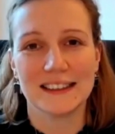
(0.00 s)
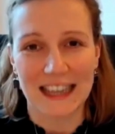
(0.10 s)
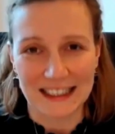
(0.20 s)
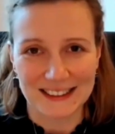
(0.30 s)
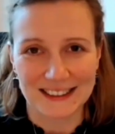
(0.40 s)

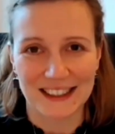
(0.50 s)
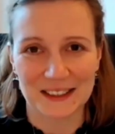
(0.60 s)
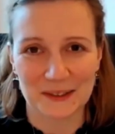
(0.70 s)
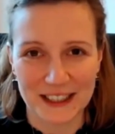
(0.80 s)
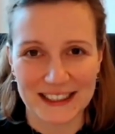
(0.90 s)
Yes,
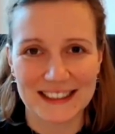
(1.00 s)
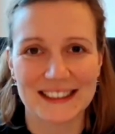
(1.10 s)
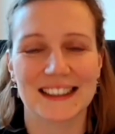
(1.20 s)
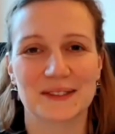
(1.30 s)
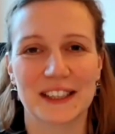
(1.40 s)
that's right.
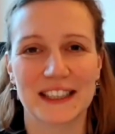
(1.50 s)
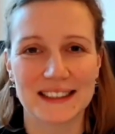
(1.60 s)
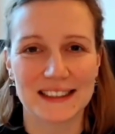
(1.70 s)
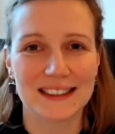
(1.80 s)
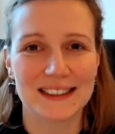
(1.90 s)

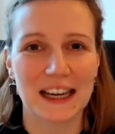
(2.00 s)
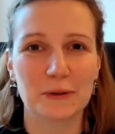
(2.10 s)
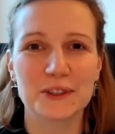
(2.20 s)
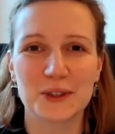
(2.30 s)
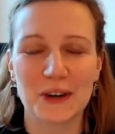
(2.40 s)
I
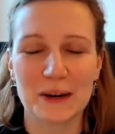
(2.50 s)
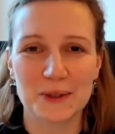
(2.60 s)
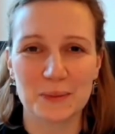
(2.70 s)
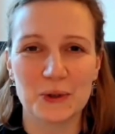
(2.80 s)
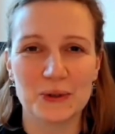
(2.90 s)
would describe
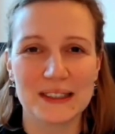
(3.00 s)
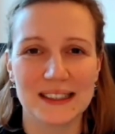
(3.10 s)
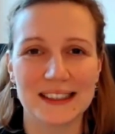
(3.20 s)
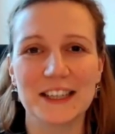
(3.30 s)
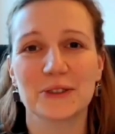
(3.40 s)
it more as
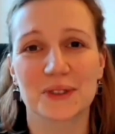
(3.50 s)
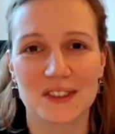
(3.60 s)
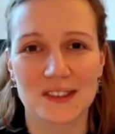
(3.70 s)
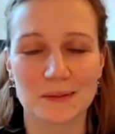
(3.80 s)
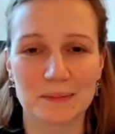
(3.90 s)
an
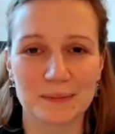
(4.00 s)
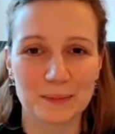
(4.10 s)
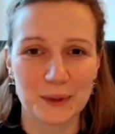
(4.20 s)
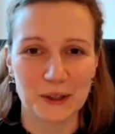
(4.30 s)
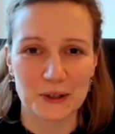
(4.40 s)
ecosystem,
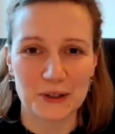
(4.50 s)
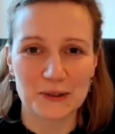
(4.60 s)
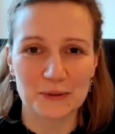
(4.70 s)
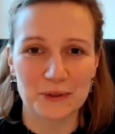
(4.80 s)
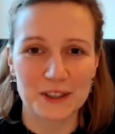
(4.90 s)

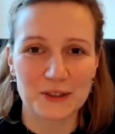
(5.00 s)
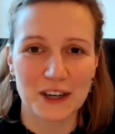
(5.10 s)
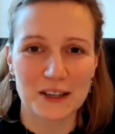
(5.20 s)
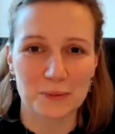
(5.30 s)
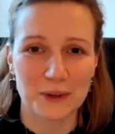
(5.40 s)
because we
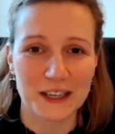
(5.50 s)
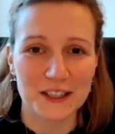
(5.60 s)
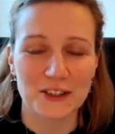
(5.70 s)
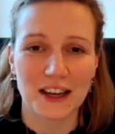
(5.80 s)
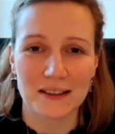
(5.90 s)
try to bring
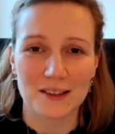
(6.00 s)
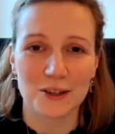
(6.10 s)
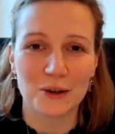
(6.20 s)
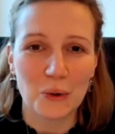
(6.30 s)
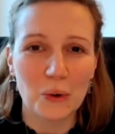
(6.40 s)

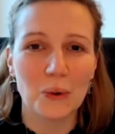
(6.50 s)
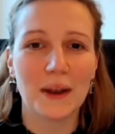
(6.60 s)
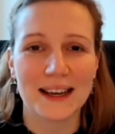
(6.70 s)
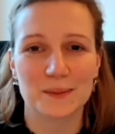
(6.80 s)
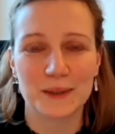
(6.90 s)
together all
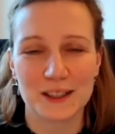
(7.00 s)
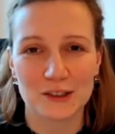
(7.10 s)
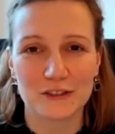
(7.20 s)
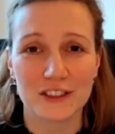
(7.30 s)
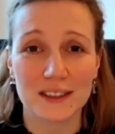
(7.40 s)
aspects
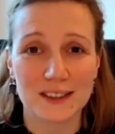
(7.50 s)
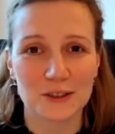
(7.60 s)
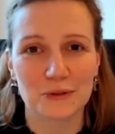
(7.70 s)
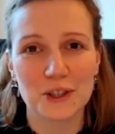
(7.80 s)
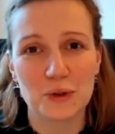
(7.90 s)
of this.
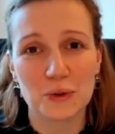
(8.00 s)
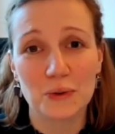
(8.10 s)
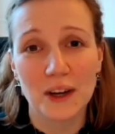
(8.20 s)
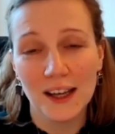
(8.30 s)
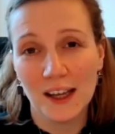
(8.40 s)
So we
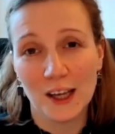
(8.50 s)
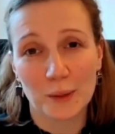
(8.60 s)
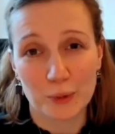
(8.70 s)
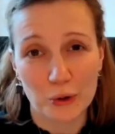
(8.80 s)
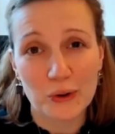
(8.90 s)
do
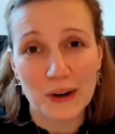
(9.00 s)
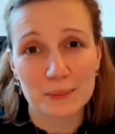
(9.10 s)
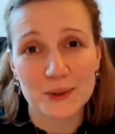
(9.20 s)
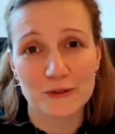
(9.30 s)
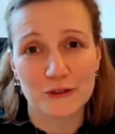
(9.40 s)

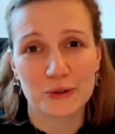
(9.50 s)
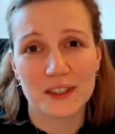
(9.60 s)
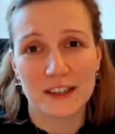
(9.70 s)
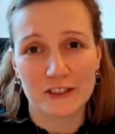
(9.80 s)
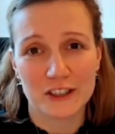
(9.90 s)
programs for
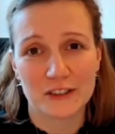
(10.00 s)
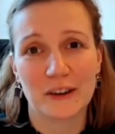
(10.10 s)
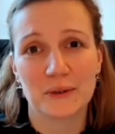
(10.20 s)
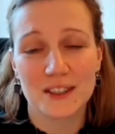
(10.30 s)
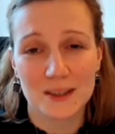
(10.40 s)
diverse
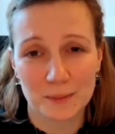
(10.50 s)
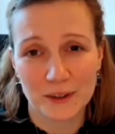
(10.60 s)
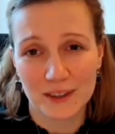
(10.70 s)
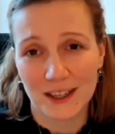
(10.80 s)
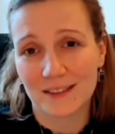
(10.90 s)
founders
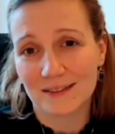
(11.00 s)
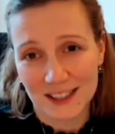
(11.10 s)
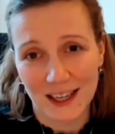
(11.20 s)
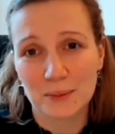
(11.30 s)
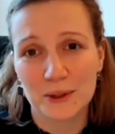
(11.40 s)
building
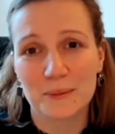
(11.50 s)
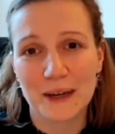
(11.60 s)
scalable